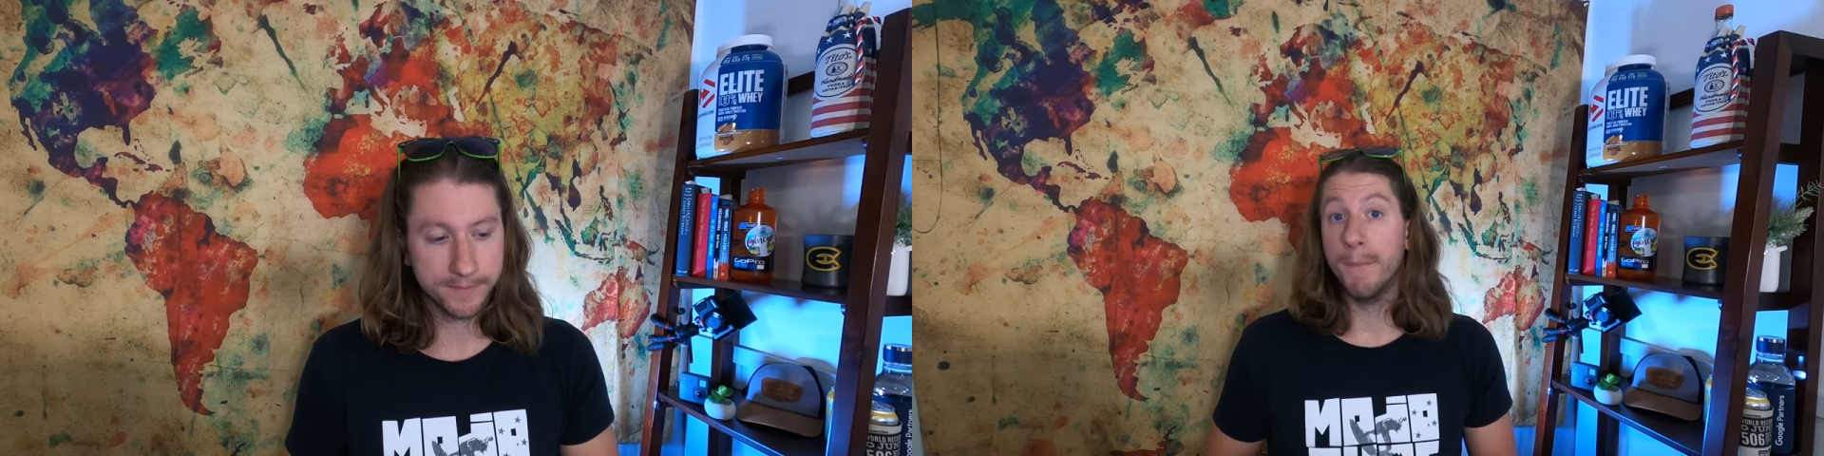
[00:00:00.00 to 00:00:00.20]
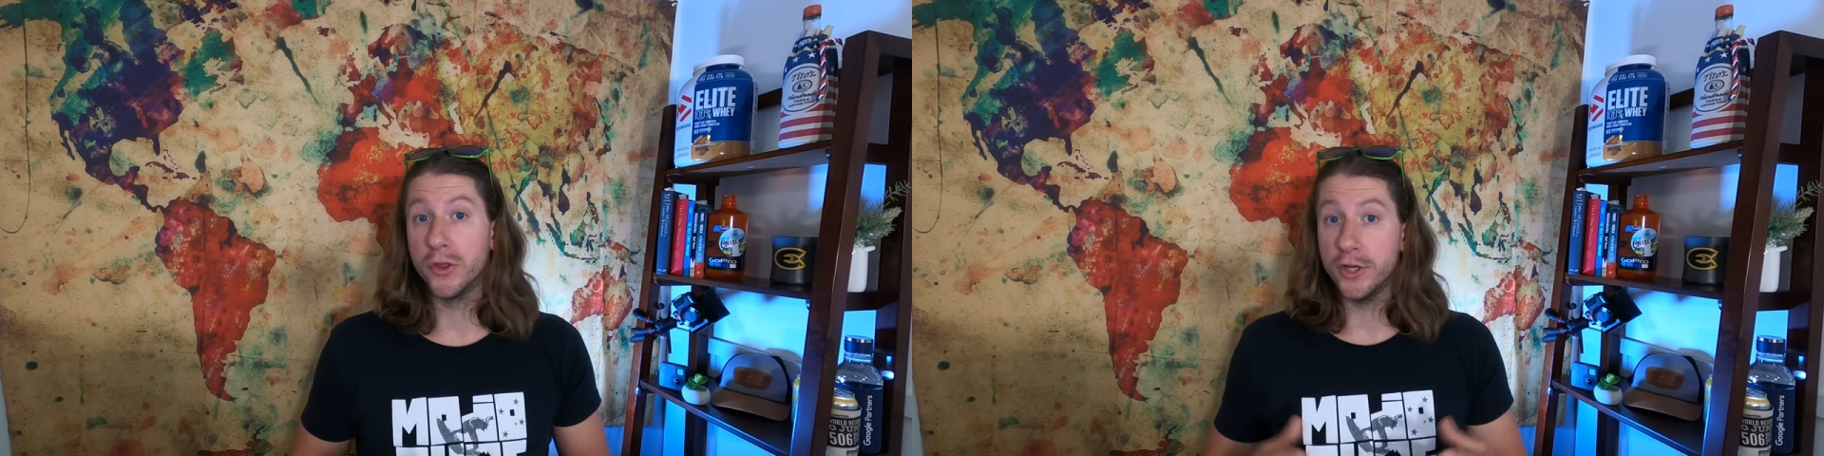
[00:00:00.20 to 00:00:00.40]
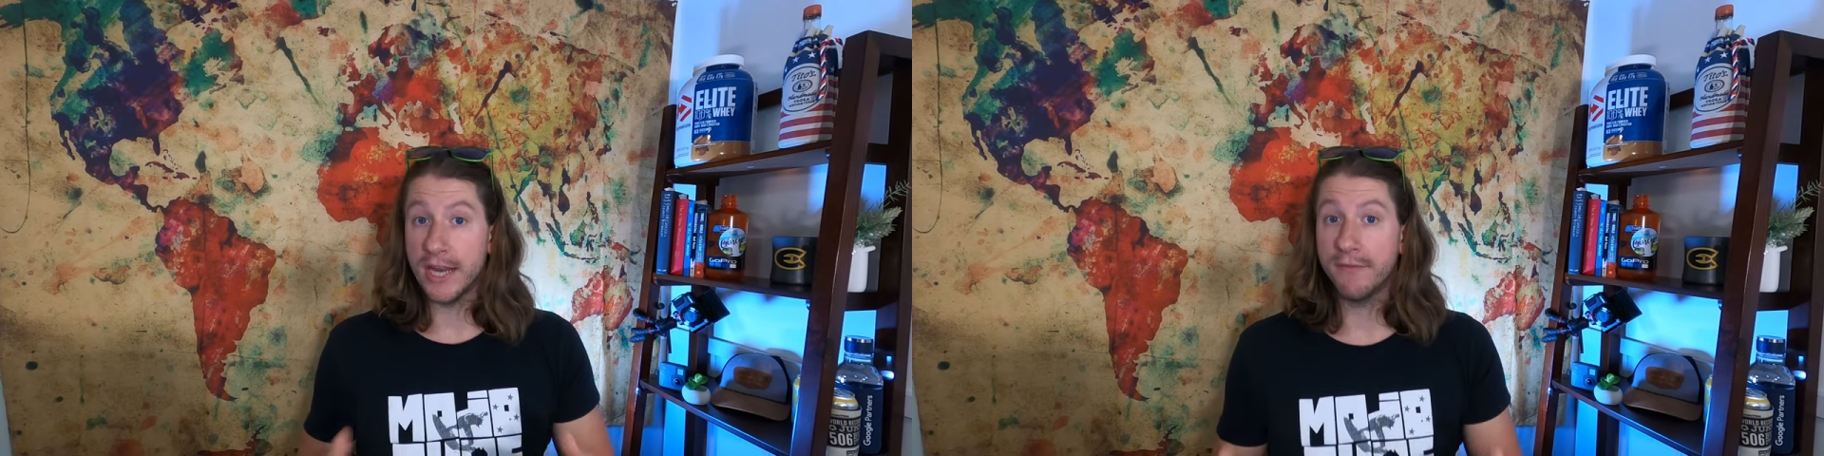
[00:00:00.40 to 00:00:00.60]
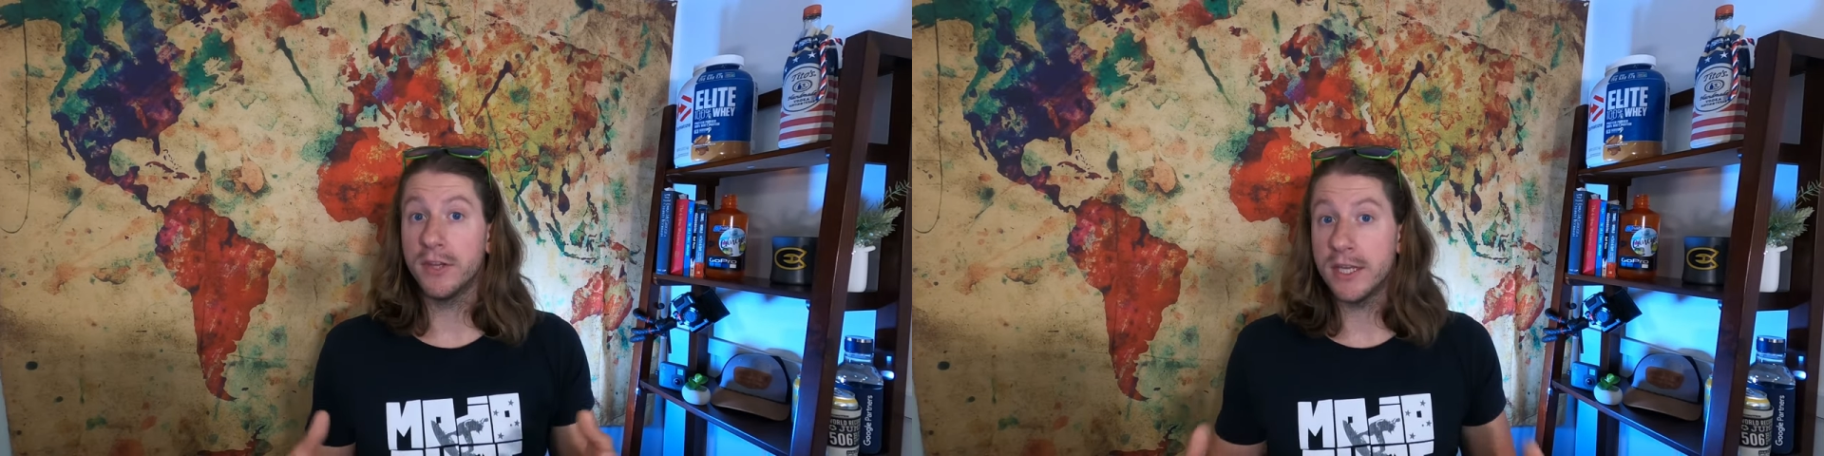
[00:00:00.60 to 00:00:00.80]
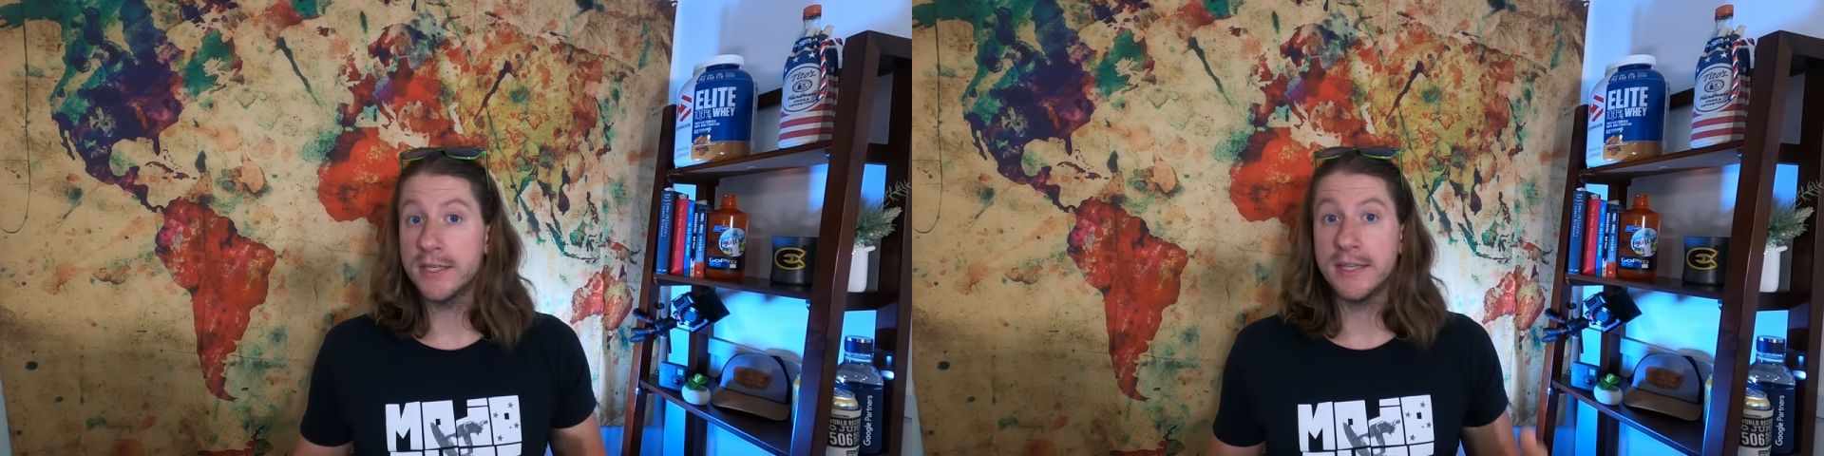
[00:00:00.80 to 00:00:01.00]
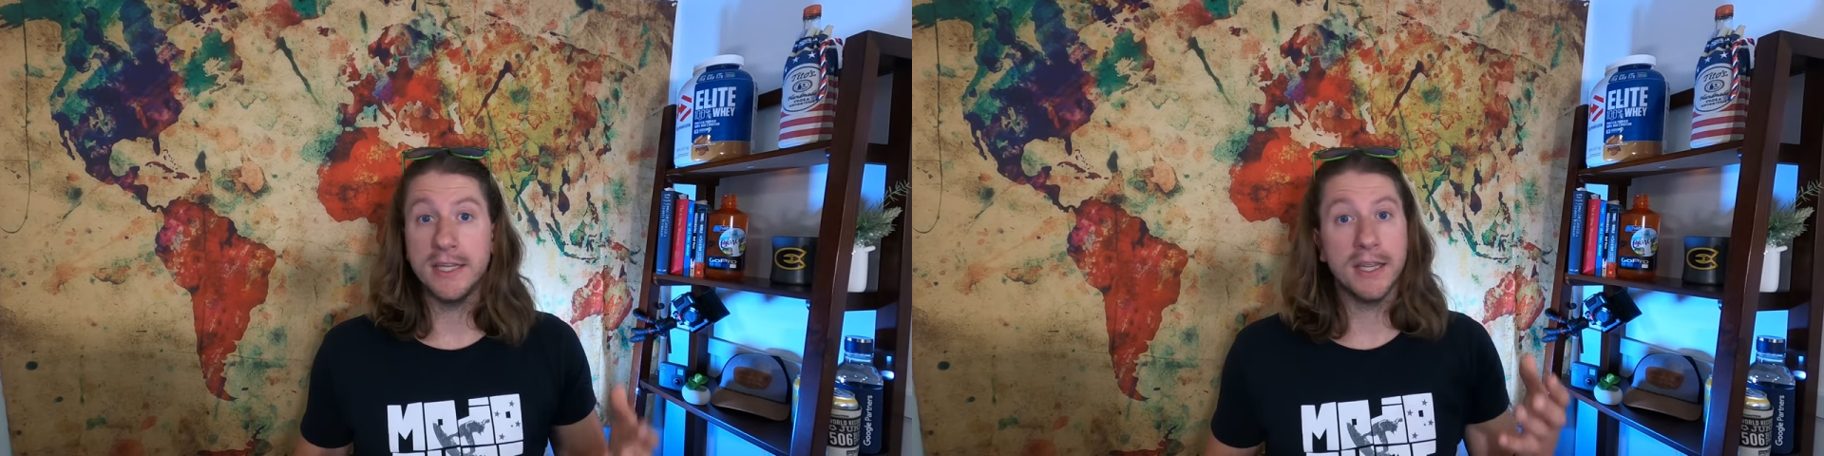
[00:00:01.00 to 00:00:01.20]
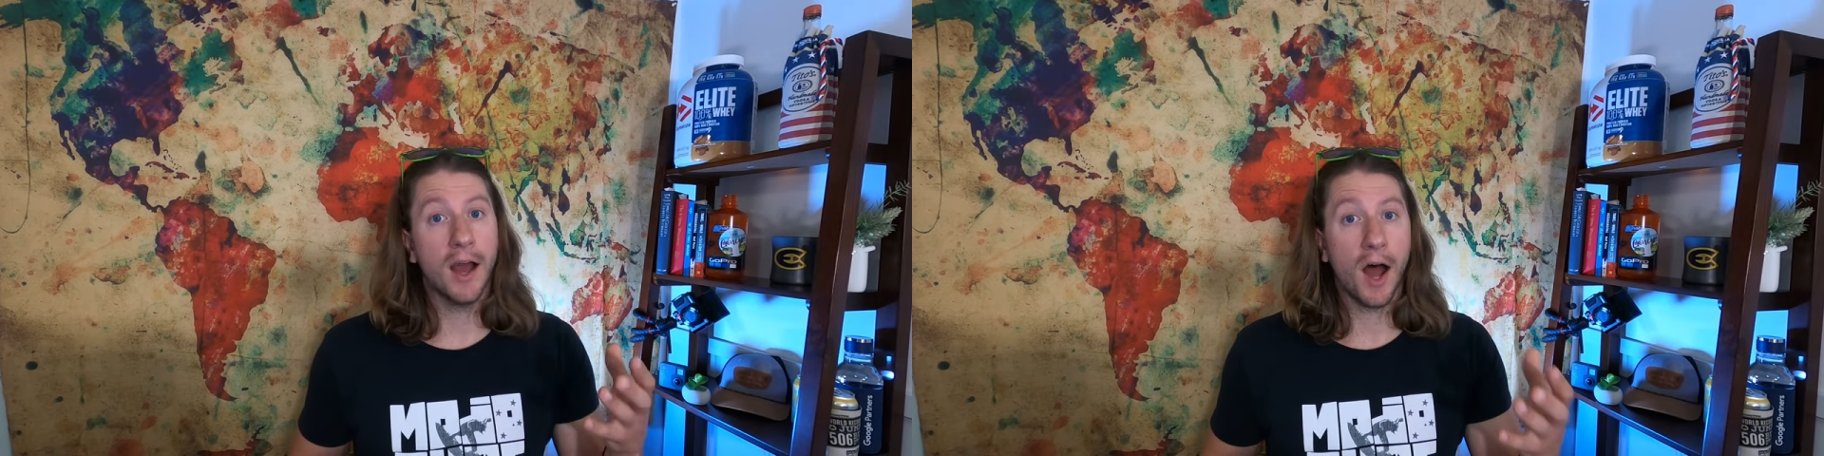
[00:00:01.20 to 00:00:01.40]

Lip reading: But there definitely is the